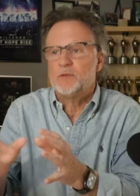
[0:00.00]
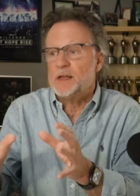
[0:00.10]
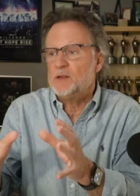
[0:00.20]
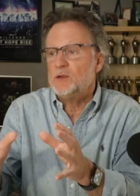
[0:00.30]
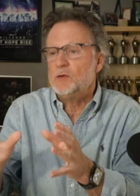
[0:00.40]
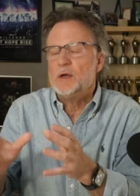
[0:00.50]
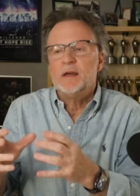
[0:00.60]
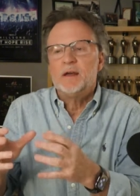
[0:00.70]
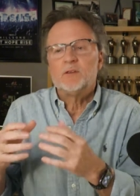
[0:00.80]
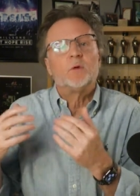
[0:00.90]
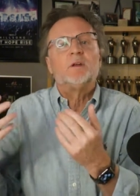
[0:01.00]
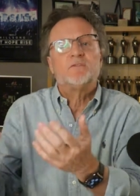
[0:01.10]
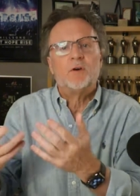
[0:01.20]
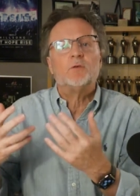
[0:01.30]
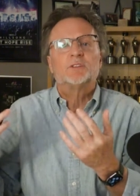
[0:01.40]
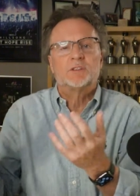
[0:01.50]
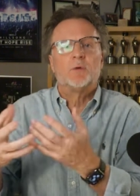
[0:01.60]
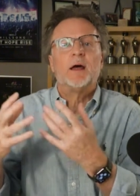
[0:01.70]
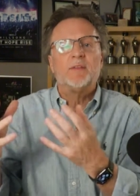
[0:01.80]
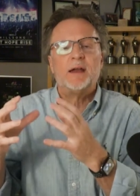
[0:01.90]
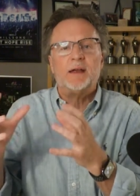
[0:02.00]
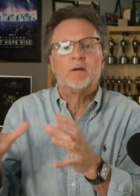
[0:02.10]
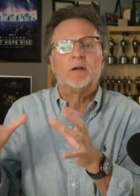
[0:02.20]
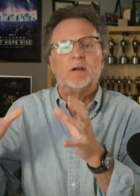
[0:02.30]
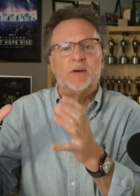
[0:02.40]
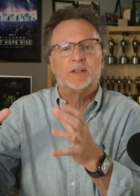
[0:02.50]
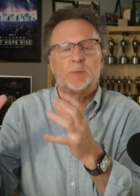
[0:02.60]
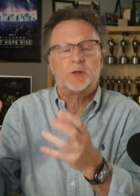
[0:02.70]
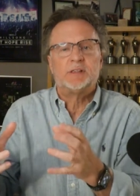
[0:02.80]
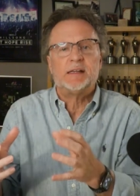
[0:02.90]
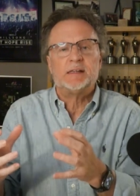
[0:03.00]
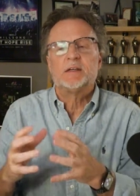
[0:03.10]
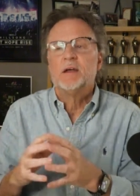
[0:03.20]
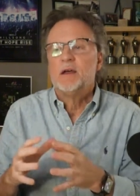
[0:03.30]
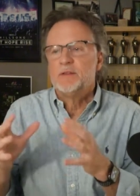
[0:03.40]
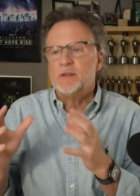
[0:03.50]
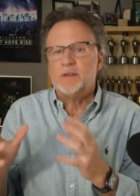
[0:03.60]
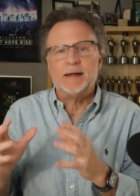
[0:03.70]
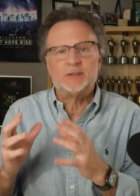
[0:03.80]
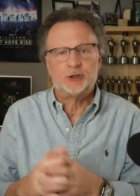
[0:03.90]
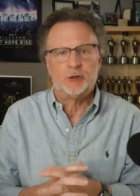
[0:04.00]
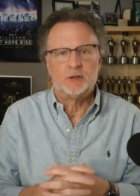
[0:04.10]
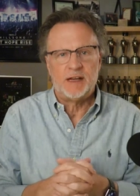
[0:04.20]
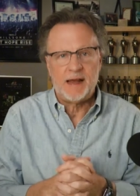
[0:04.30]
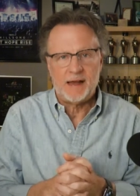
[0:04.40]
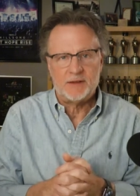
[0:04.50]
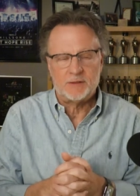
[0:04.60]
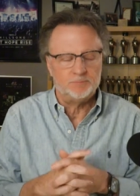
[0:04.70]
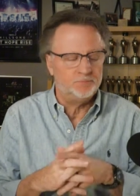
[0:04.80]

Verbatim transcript: they do is really focused around that area of expertise that that church has.